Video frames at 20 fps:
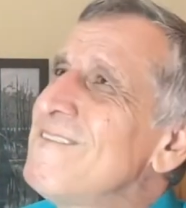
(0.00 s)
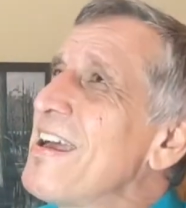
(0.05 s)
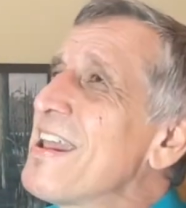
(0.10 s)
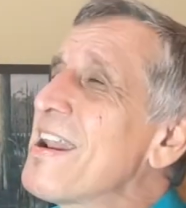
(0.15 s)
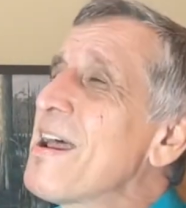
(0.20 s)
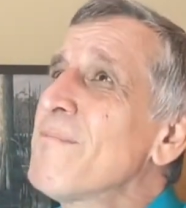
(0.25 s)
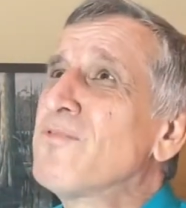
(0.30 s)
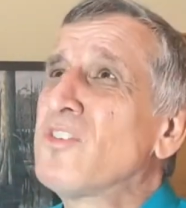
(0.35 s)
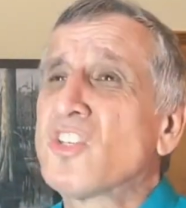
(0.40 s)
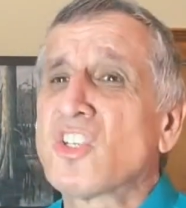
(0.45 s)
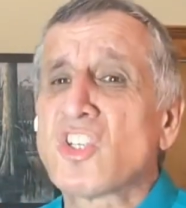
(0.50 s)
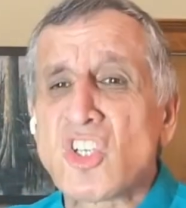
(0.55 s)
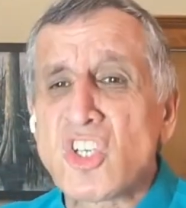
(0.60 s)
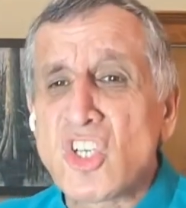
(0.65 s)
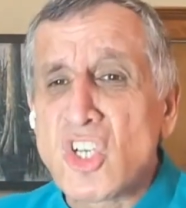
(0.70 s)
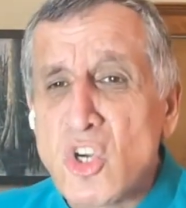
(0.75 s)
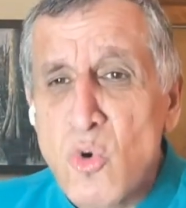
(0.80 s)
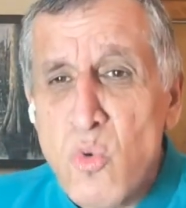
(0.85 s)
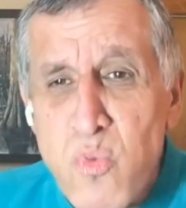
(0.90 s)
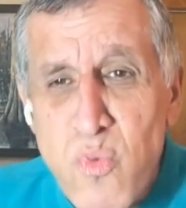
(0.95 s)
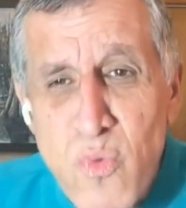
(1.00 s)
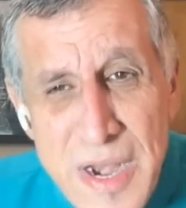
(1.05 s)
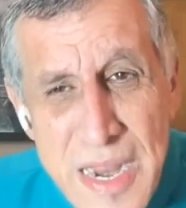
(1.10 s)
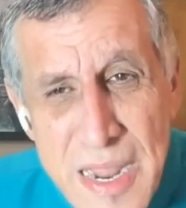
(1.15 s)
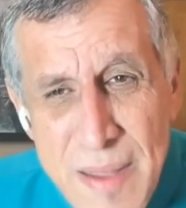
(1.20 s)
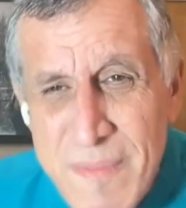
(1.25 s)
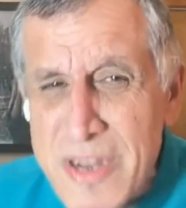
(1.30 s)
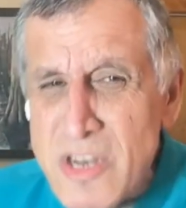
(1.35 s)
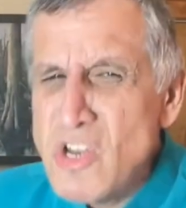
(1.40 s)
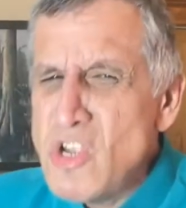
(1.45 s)
And I'm
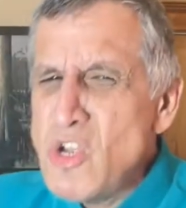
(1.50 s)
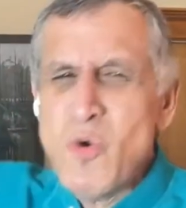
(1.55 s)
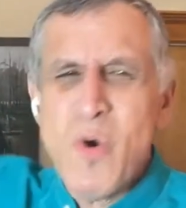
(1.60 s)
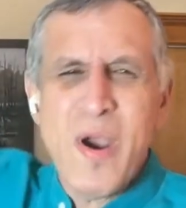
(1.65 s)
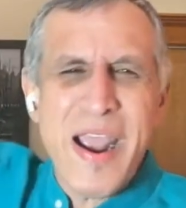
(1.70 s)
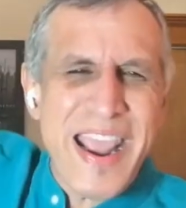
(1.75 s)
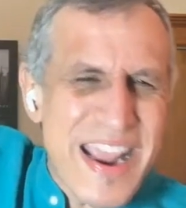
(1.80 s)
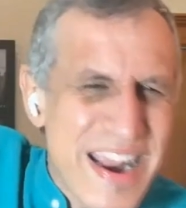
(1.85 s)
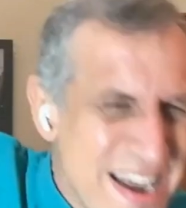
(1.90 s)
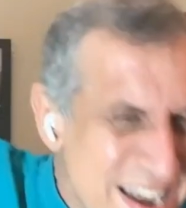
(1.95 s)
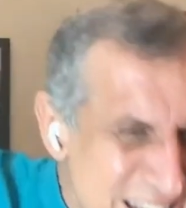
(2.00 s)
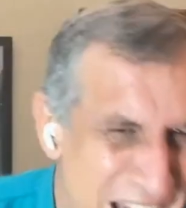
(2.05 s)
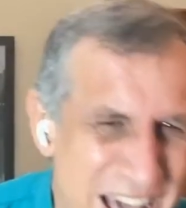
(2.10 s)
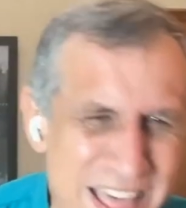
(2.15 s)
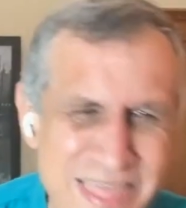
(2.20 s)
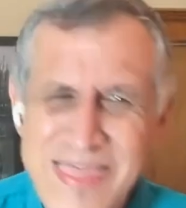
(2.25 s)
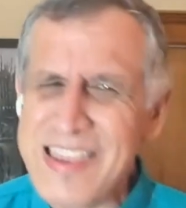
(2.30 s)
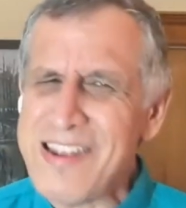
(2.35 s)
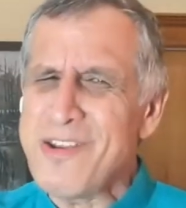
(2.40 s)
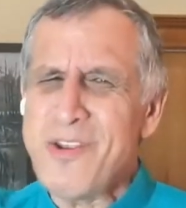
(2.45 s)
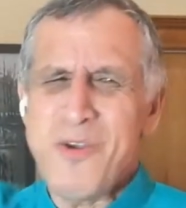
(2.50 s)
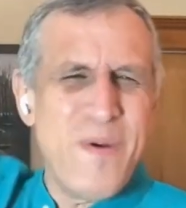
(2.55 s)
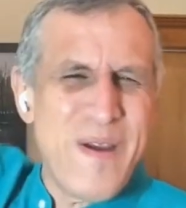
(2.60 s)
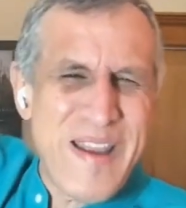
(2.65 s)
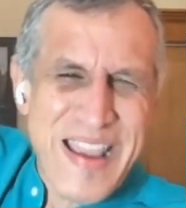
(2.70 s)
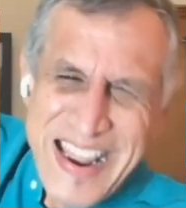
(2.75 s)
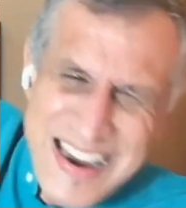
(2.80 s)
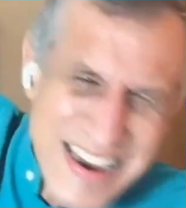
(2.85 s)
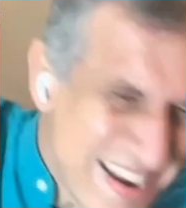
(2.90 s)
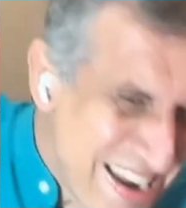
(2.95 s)
screaming, you ain't nothing.
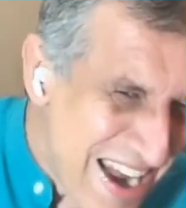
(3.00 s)
You ain't